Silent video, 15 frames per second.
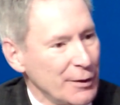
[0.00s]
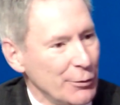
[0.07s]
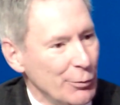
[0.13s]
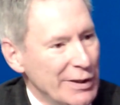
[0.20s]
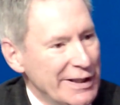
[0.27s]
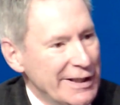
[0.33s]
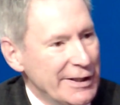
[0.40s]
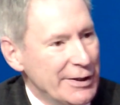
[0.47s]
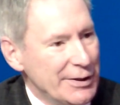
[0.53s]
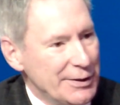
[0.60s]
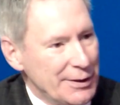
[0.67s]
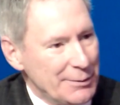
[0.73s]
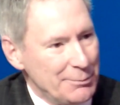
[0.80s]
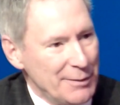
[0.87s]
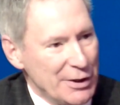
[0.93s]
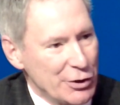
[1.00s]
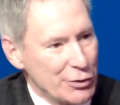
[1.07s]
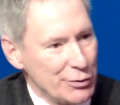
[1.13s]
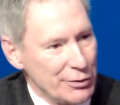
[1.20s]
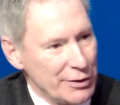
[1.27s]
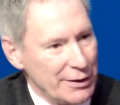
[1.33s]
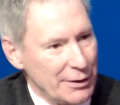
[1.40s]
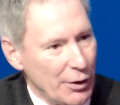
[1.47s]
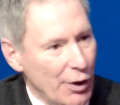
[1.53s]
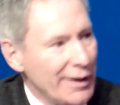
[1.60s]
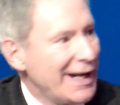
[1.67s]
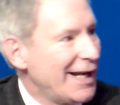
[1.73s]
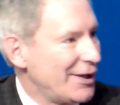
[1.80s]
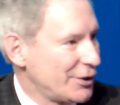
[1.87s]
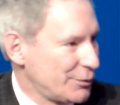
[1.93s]
we needed to make sure that our
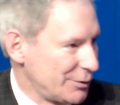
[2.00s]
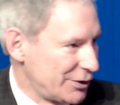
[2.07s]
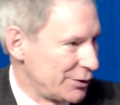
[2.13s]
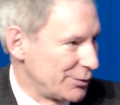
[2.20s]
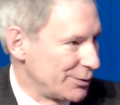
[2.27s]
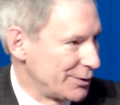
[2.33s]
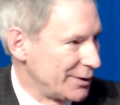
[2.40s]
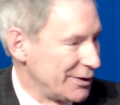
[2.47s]
house was in order.